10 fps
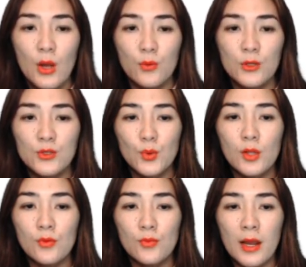which
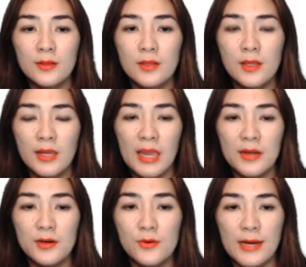will run the
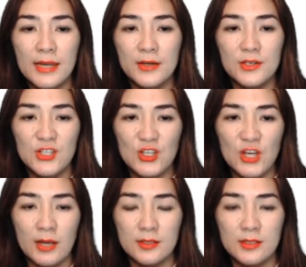GatorGrader's
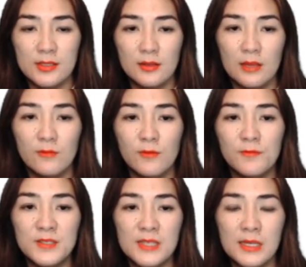checks that we've
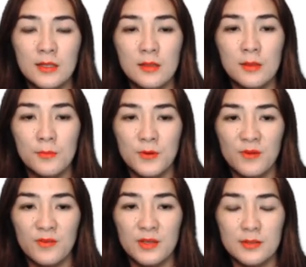seen in the
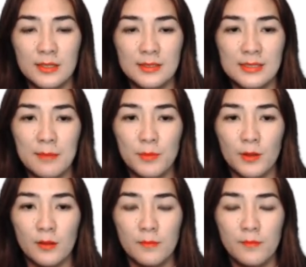previous example.